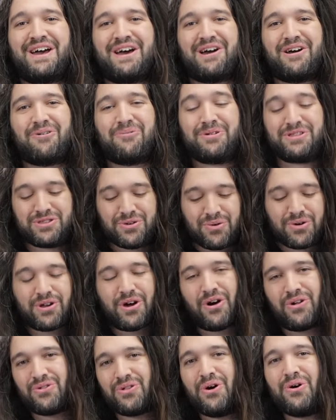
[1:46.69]
Uh, we do it
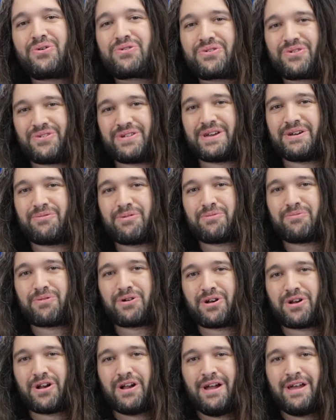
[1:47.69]
all locally when
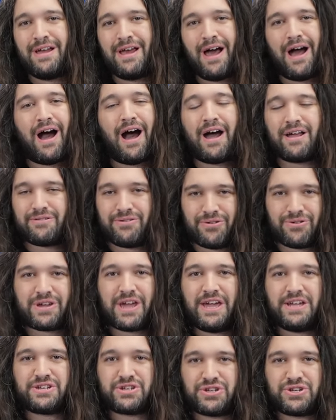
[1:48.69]
we're on
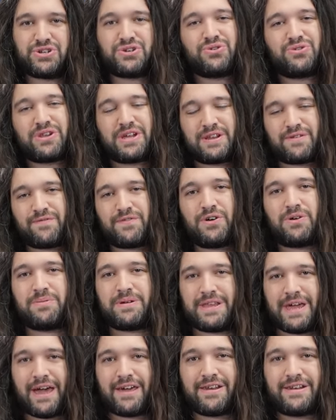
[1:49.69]
location, shooting,
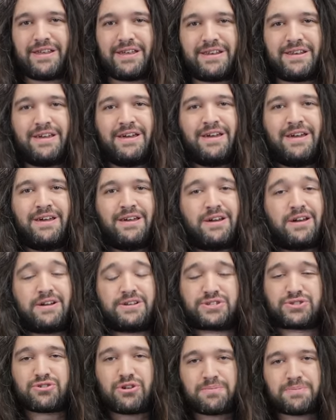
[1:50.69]
filming, editing, uh,
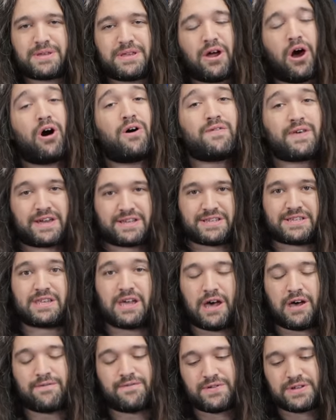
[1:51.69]
scripting, all that
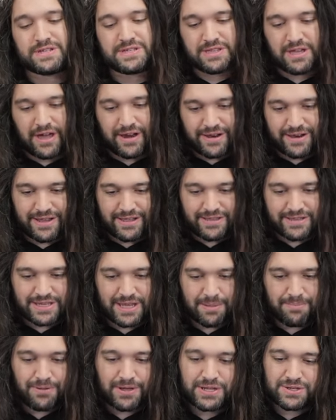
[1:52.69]
stuff. It's done in the
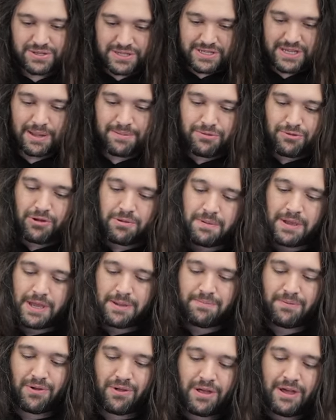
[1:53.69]
same place, the same three
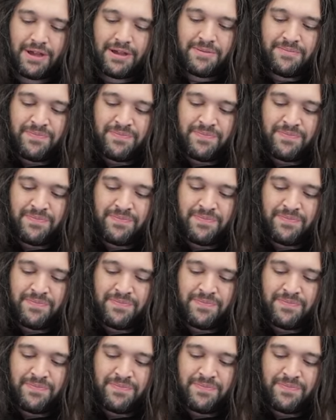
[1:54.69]
people.